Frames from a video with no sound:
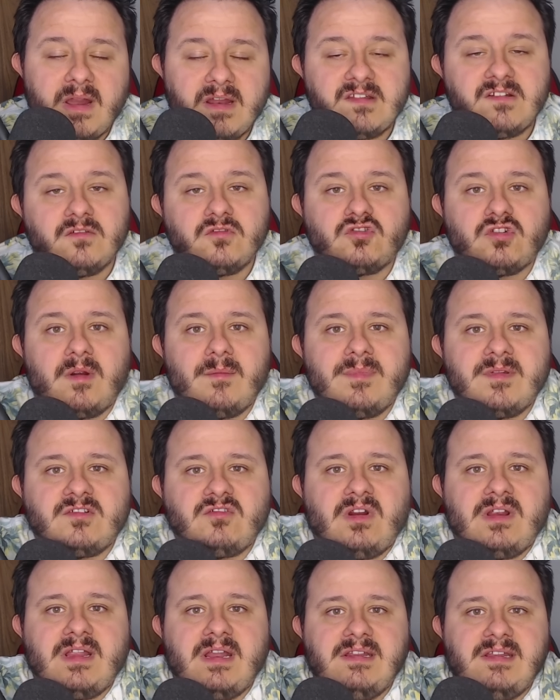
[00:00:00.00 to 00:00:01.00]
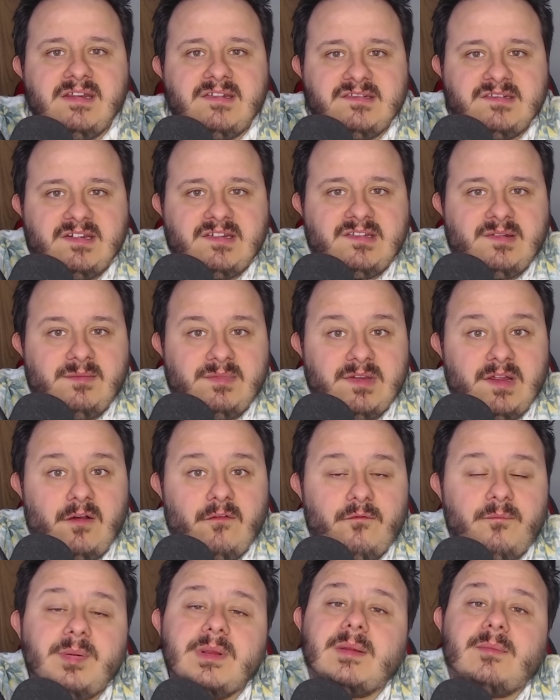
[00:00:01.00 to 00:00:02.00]
and so Trump is trying to distance
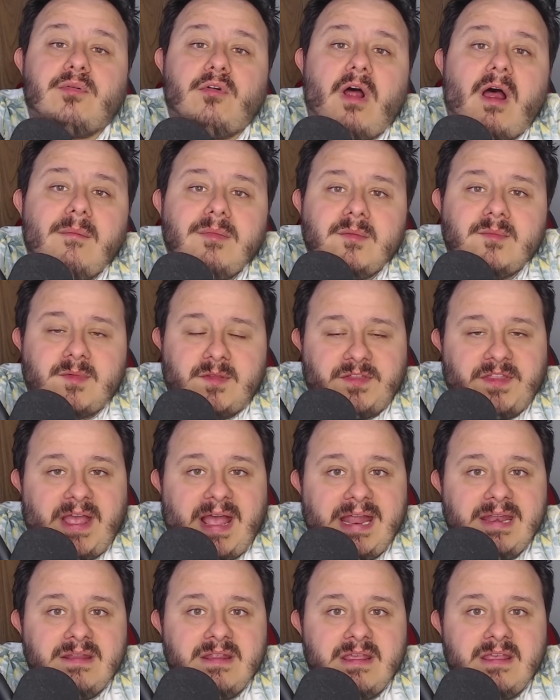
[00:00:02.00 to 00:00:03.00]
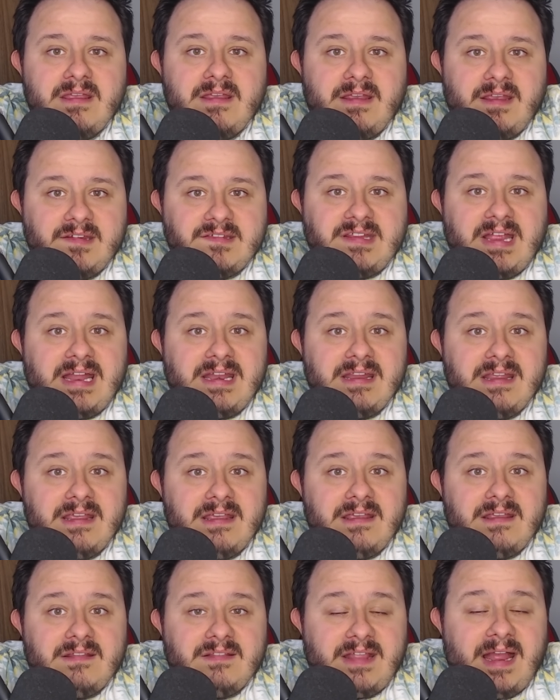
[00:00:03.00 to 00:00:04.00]
himself. But the problem with that is that
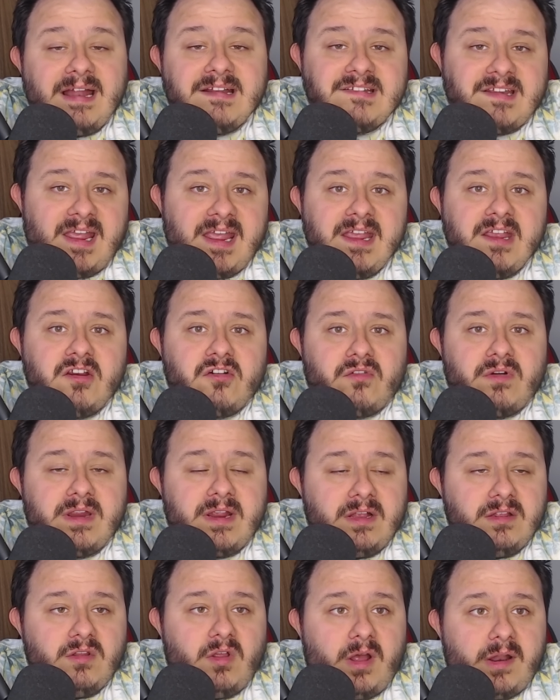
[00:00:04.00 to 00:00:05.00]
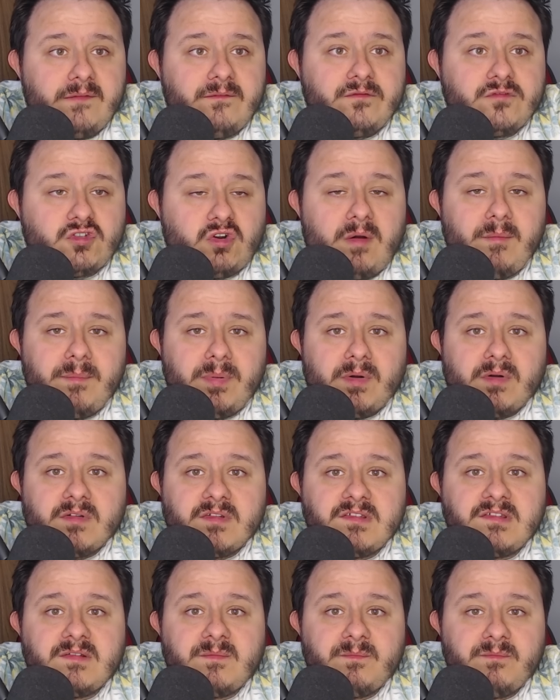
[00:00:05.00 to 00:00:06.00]
that's angering a lot of
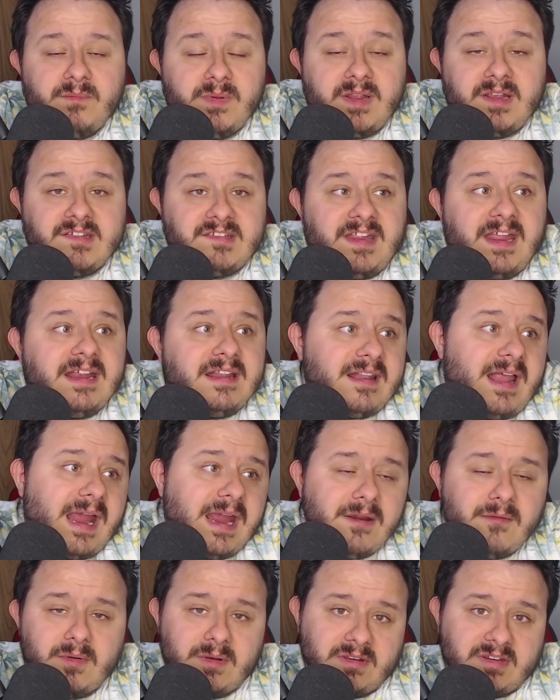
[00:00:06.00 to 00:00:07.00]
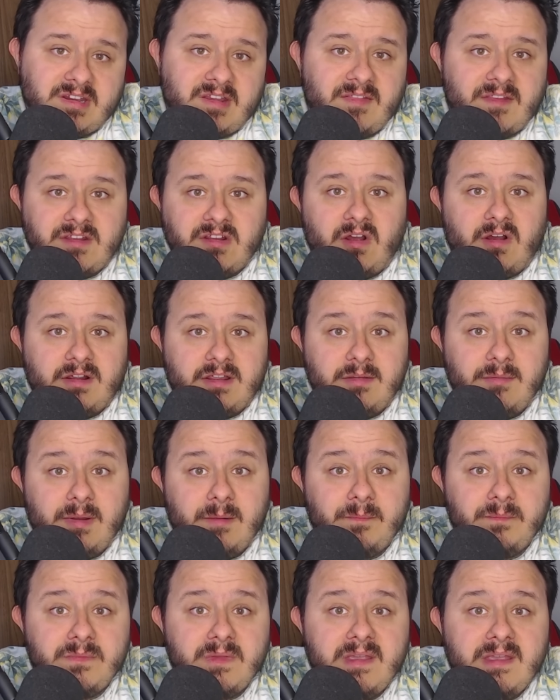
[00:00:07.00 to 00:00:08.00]
Trumpers, because they like what's in the
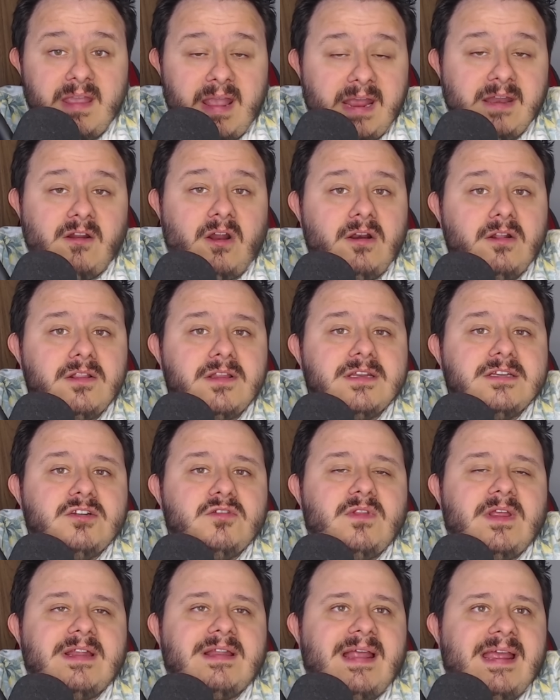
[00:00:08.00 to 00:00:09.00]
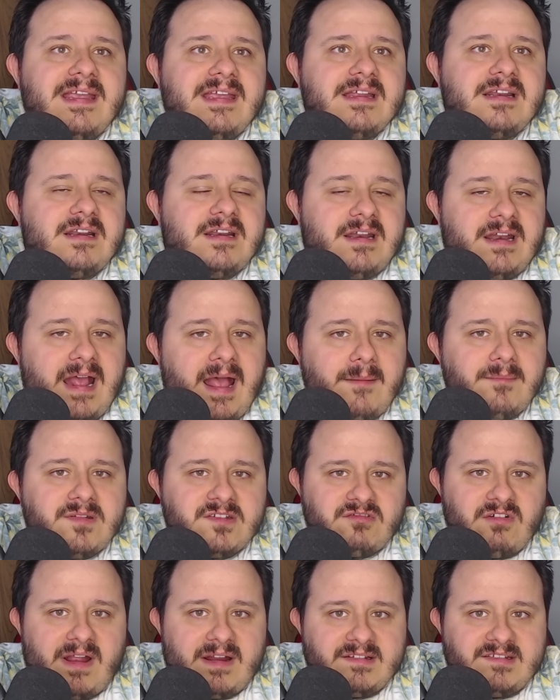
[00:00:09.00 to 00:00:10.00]
document. And not only do they like it in an
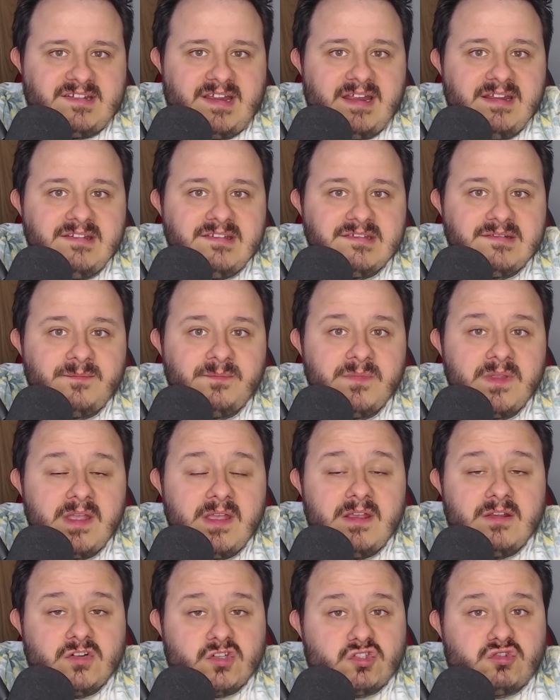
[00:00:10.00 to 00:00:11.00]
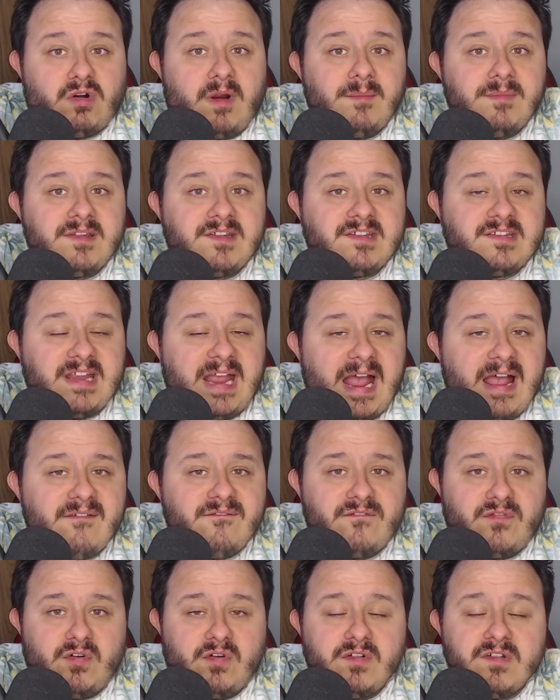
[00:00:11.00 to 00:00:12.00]
abstract sense, Trump
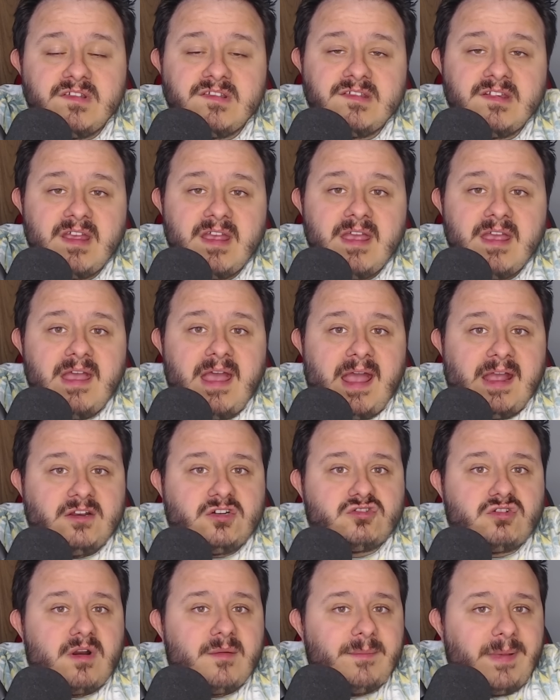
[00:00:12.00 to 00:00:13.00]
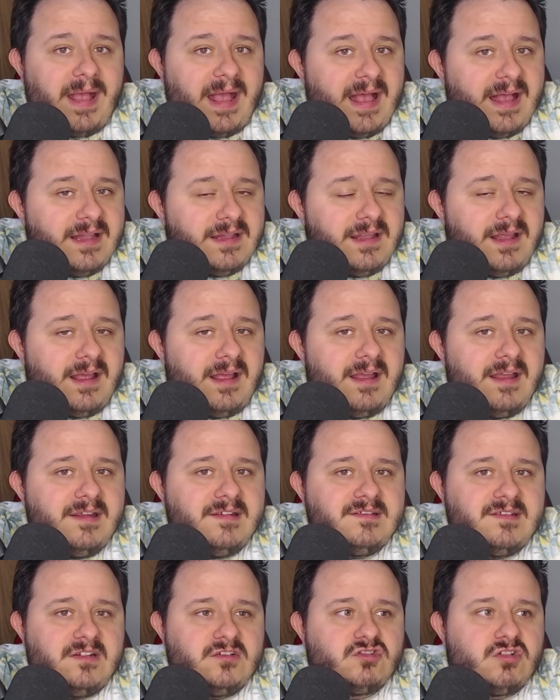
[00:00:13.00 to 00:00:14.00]
staffers and Trump
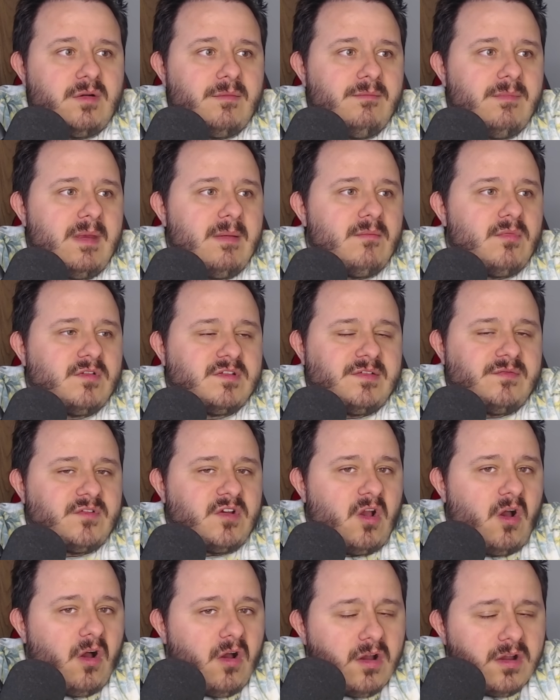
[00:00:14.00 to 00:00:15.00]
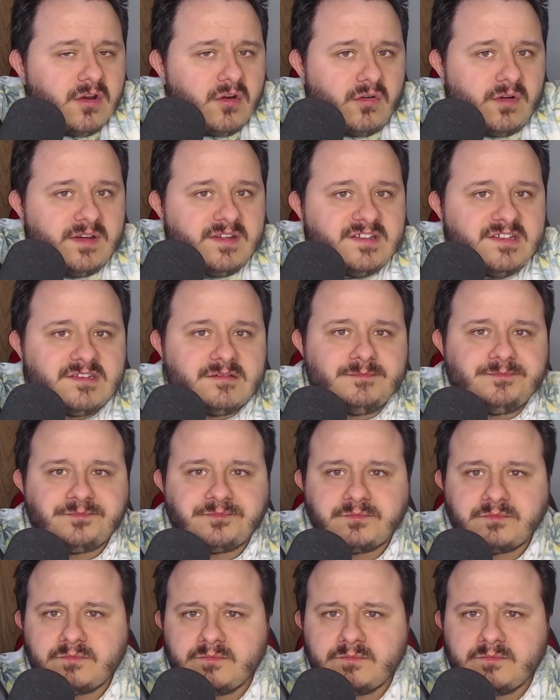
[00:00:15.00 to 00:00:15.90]
allies and Trump members of Congress,